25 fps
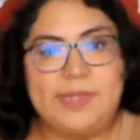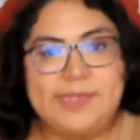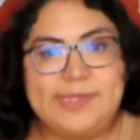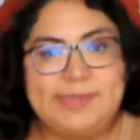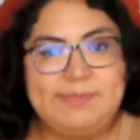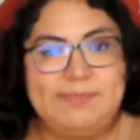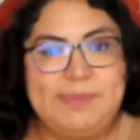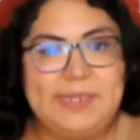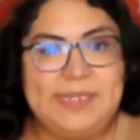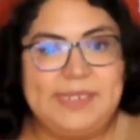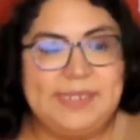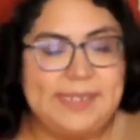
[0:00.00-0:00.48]

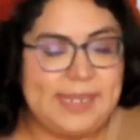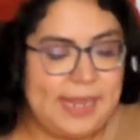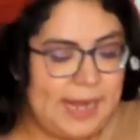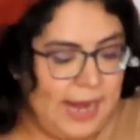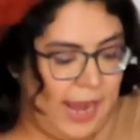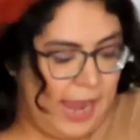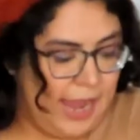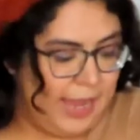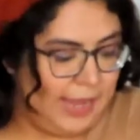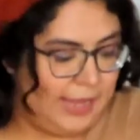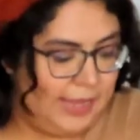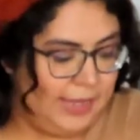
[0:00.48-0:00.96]
recipes
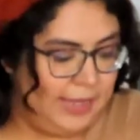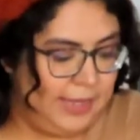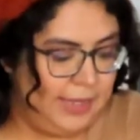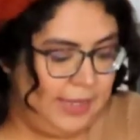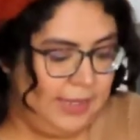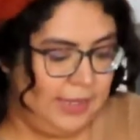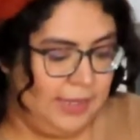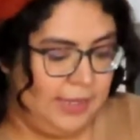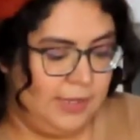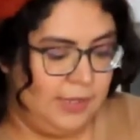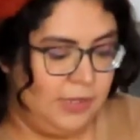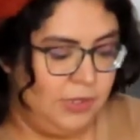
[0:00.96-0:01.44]
that
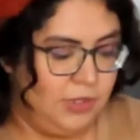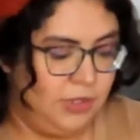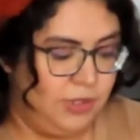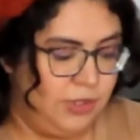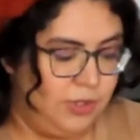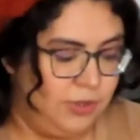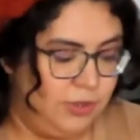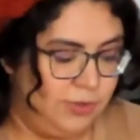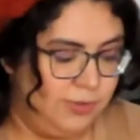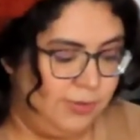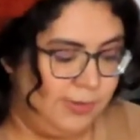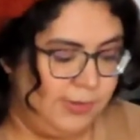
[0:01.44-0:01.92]
I
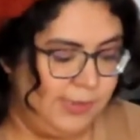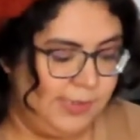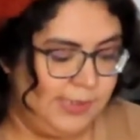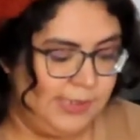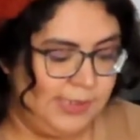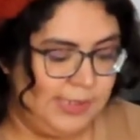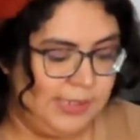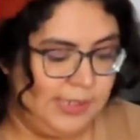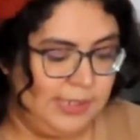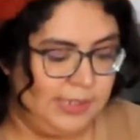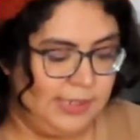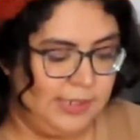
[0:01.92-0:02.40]

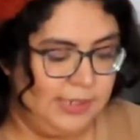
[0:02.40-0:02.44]
use